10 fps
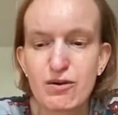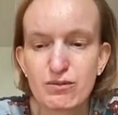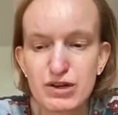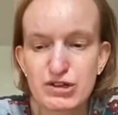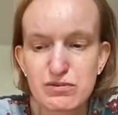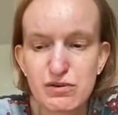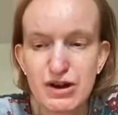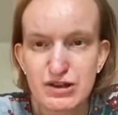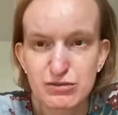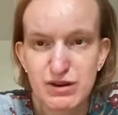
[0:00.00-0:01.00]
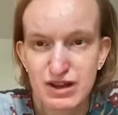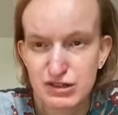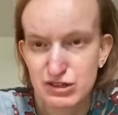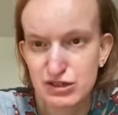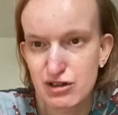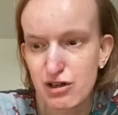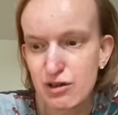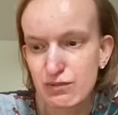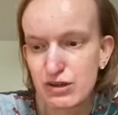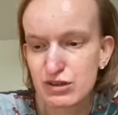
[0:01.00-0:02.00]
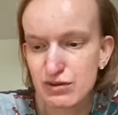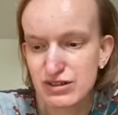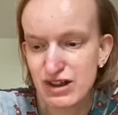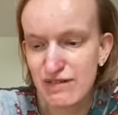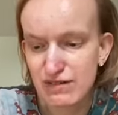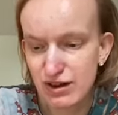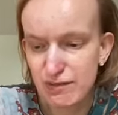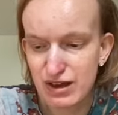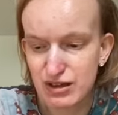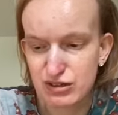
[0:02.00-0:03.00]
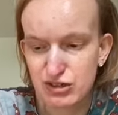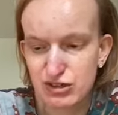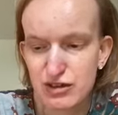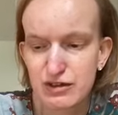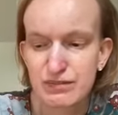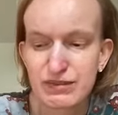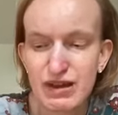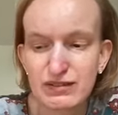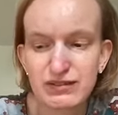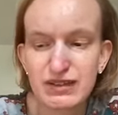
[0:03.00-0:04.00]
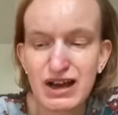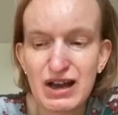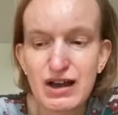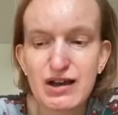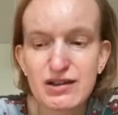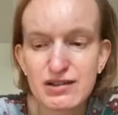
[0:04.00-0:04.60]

which one is which one's definitely which, and that